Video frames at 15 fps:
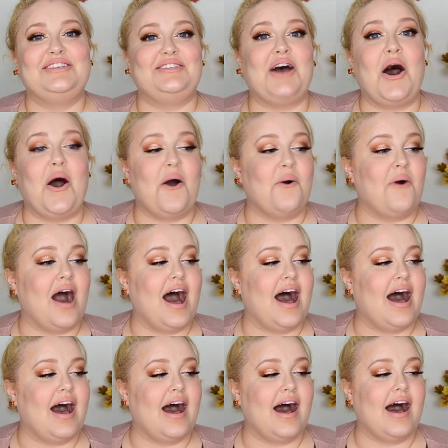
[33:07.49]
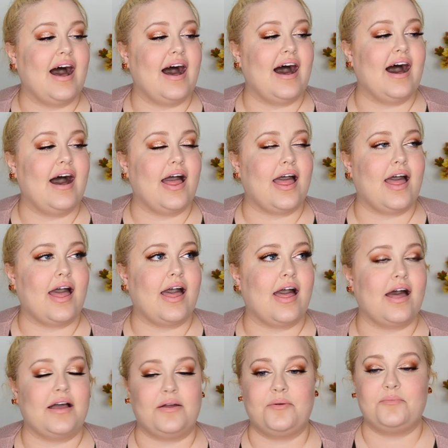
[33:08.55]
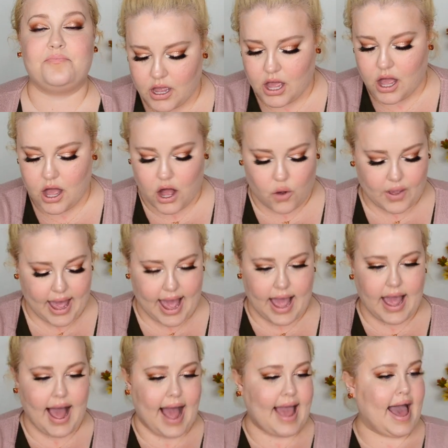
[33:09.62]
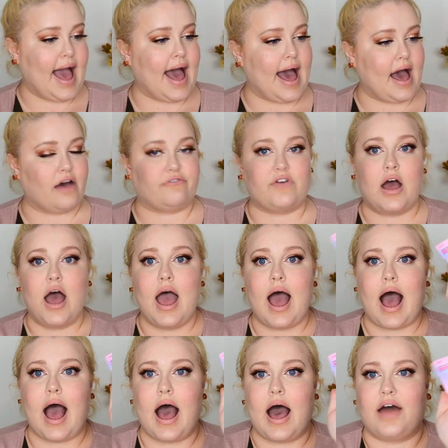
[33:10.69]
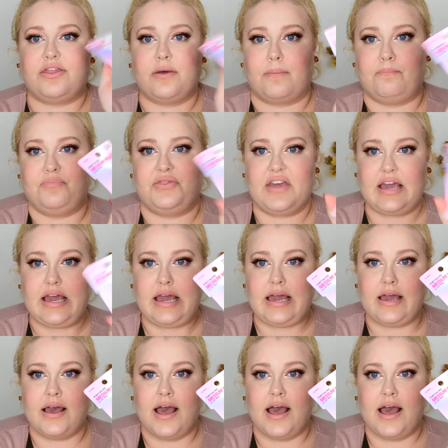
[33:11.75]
So, uh, okay, I have a, a, thingy